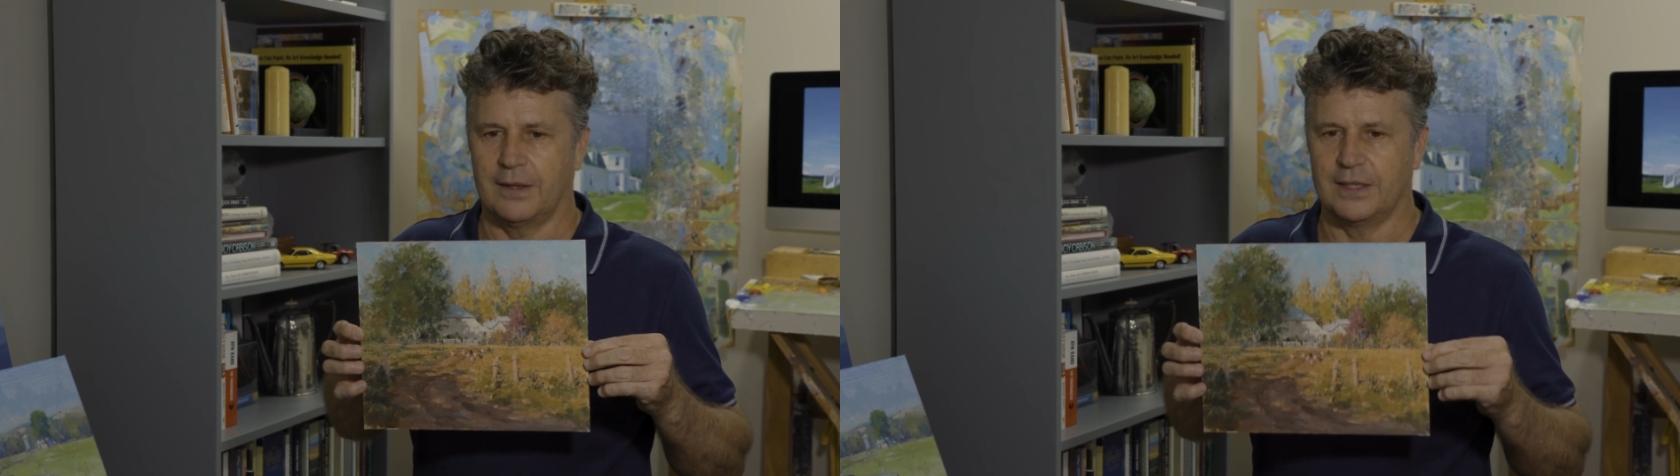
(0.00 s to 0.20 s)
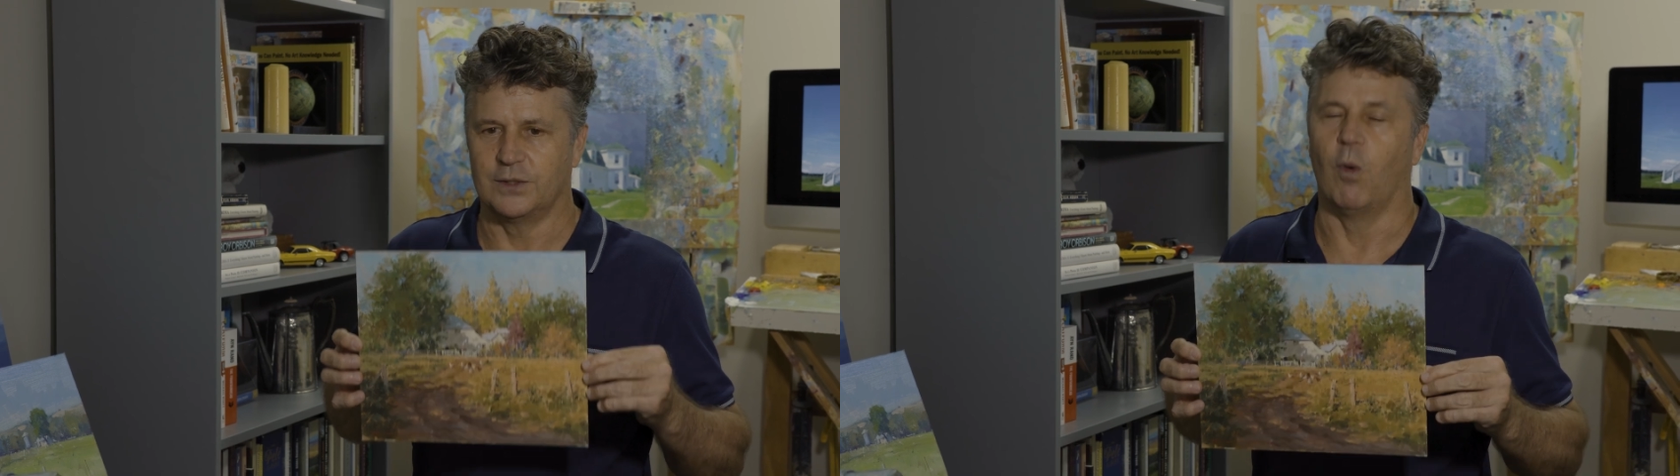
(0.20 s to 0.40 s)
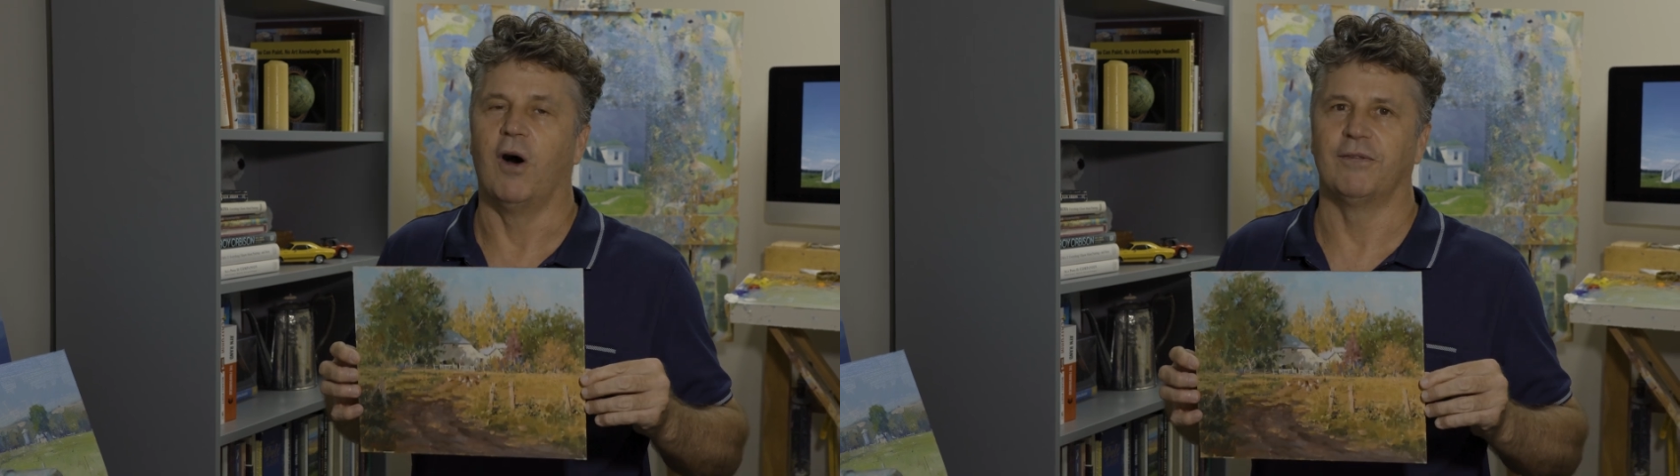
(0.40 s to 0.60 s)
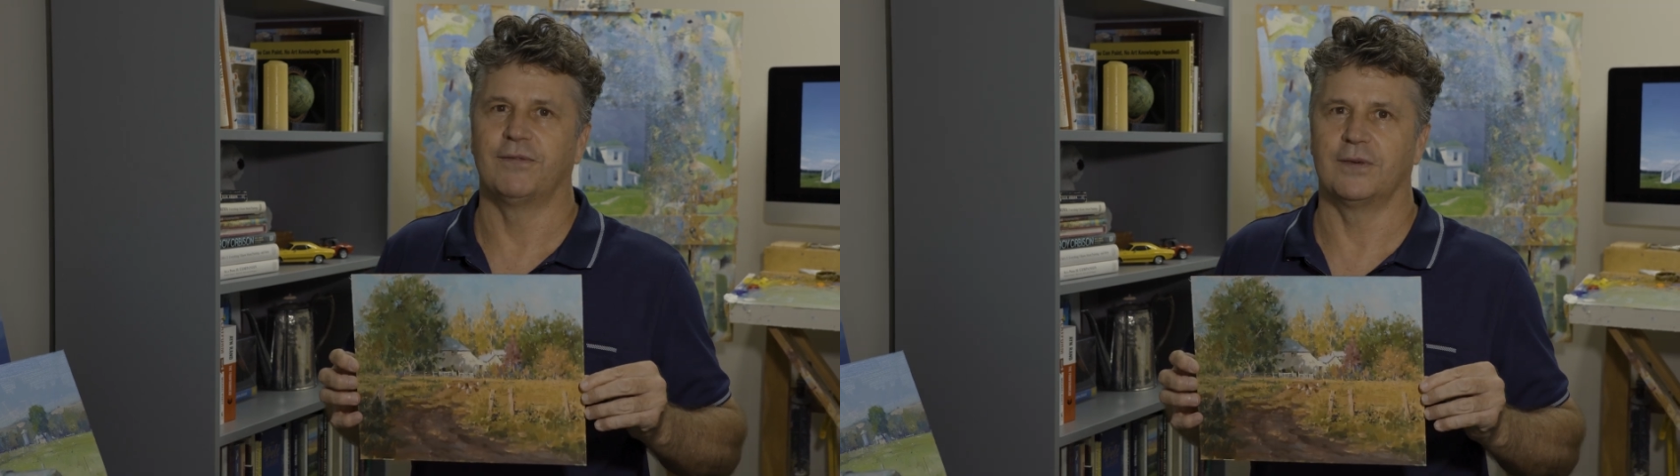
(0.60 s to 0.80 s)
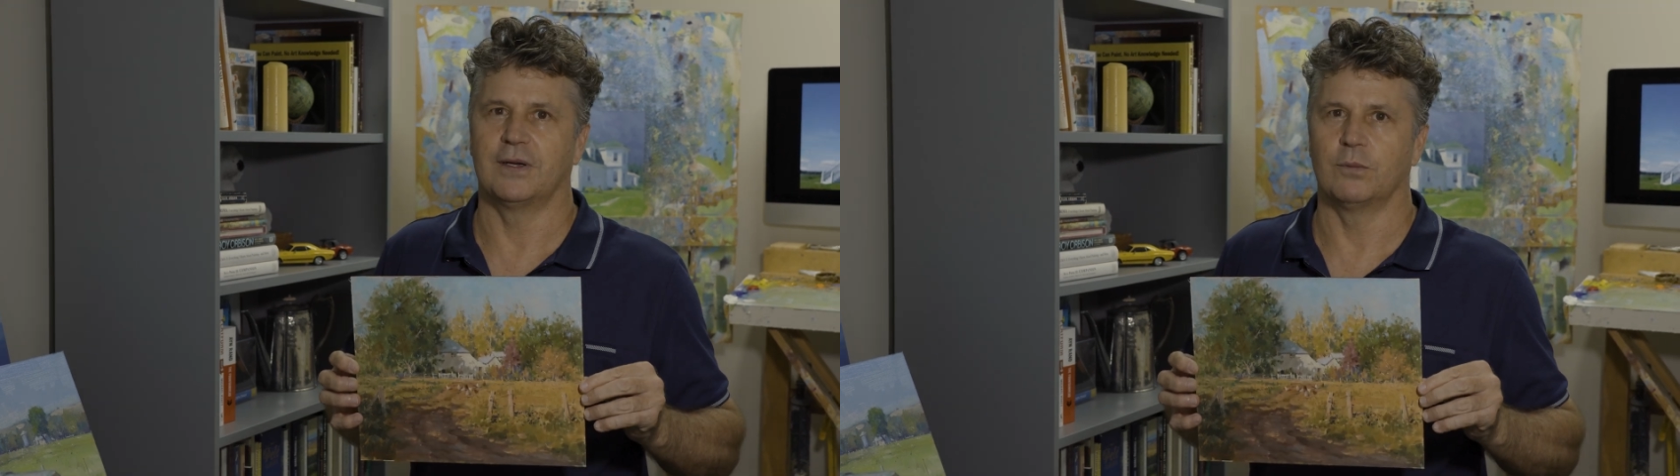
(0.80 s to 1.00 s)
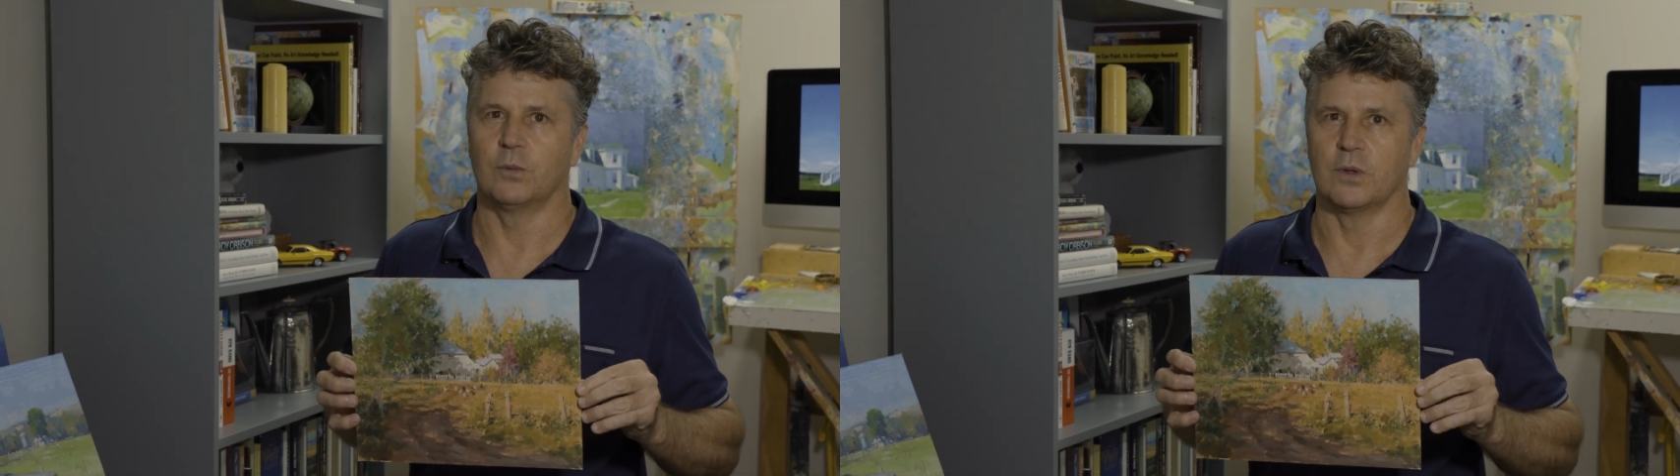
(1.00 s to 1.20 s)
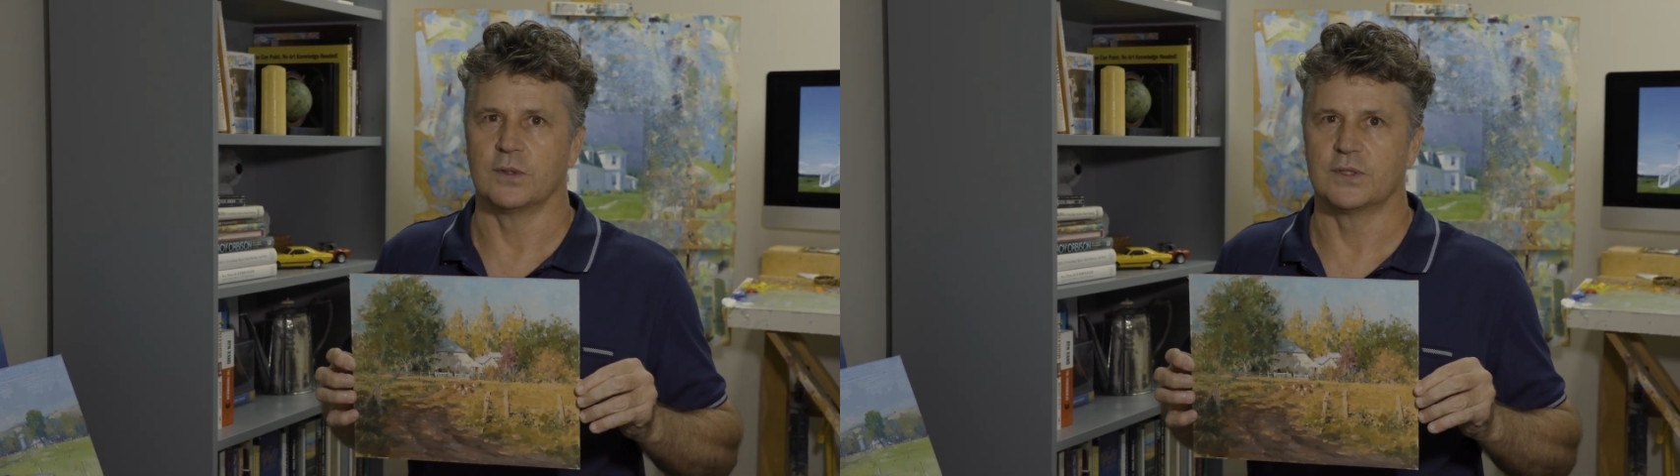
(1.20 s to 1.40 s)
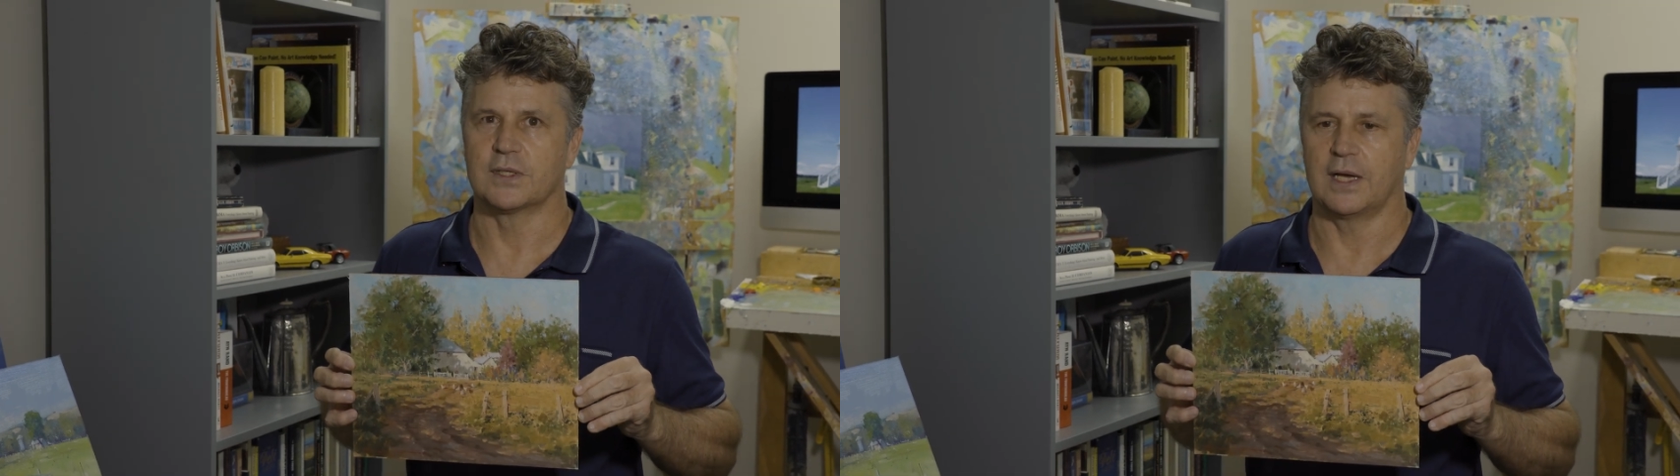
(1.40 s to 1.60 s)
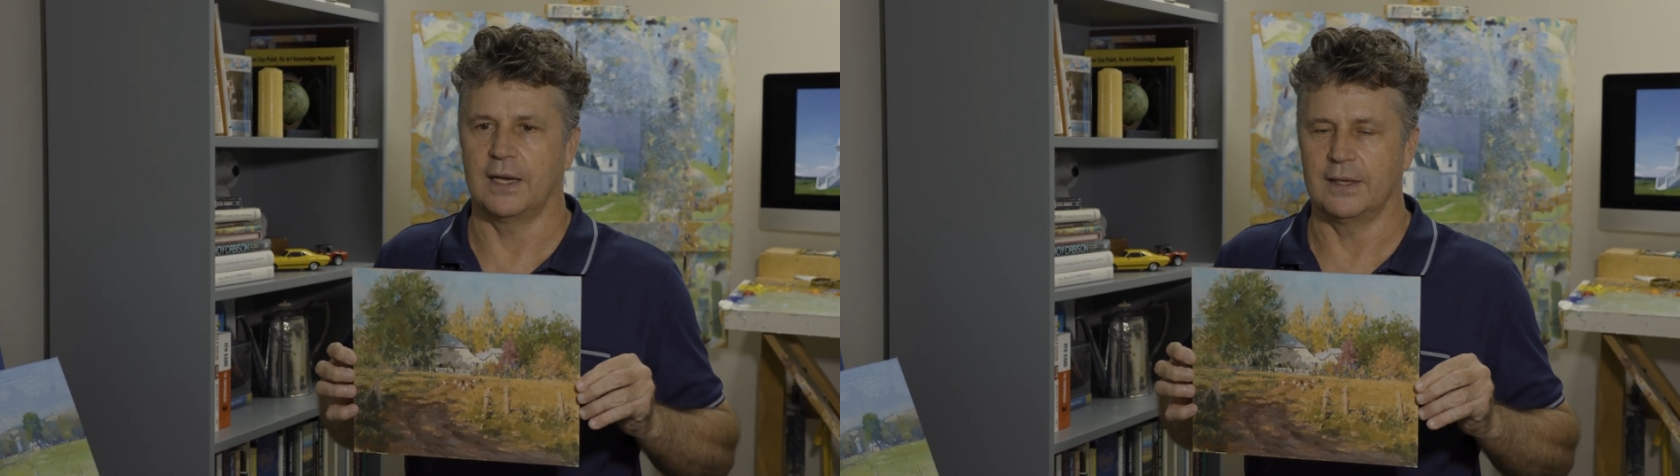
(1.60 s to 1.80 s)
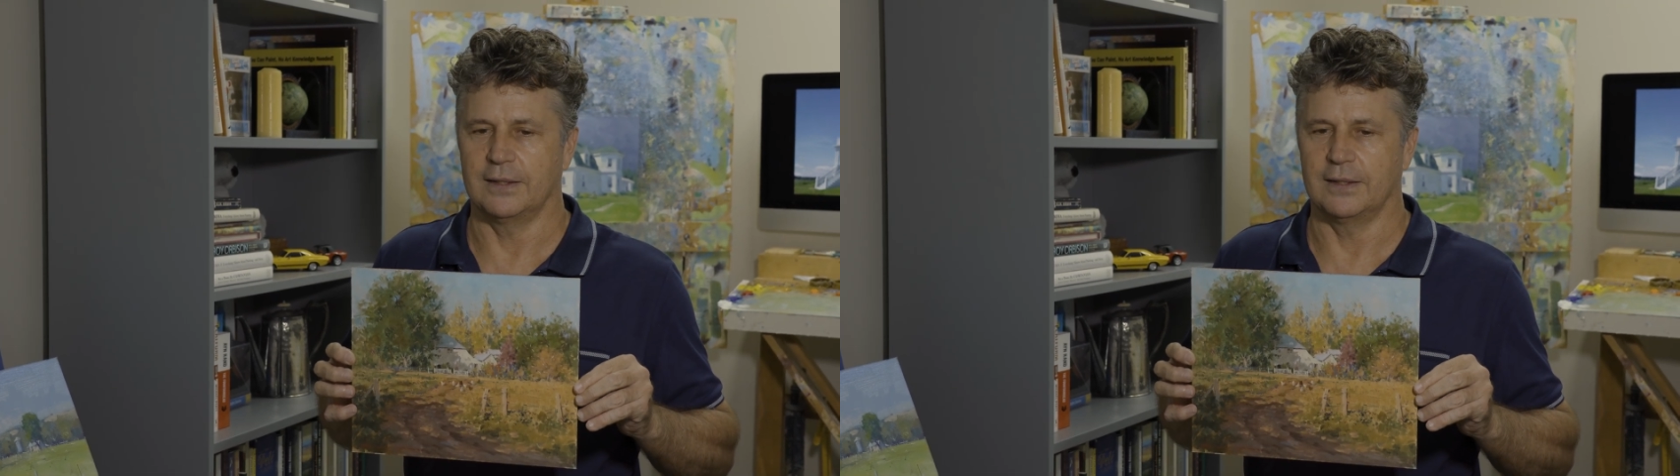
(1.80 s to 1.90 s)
his wife was